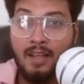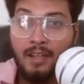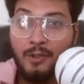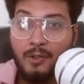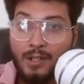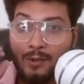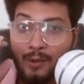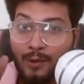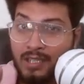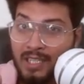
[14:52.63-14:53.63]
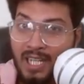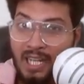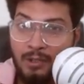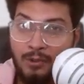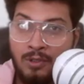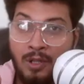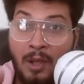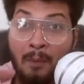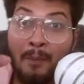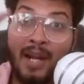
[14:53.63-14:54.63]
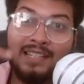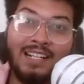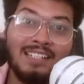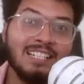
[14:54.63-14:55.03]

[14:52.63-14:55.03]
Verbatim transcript: your own ai tool better